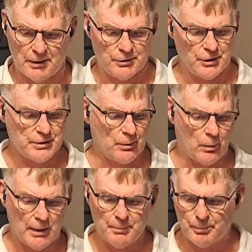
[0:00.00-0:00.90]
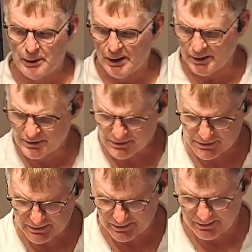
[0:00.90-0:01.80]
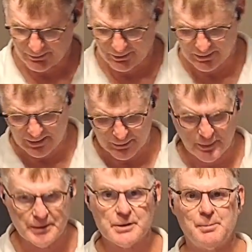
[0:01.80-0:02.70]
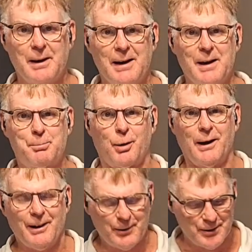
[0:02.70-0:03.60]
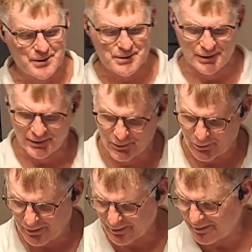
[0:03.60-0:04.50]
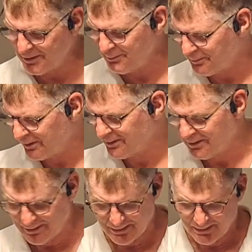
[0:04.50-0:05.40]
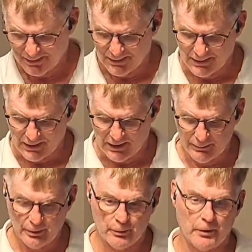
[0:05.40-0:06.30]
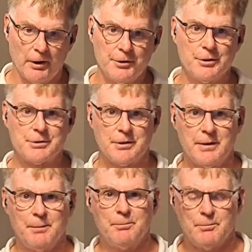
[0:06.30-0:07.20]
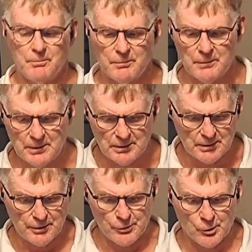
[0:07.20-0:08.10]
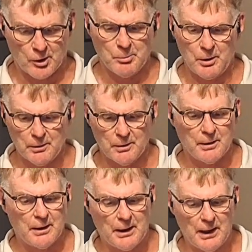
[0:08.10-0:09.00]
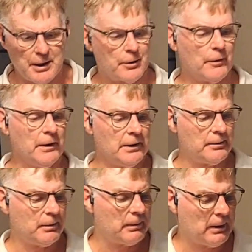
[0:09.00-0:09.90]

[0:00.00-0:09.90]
Just a white box. Kind of raises my eyebrow as to the quality. But I mean, we're all used to the normal higher end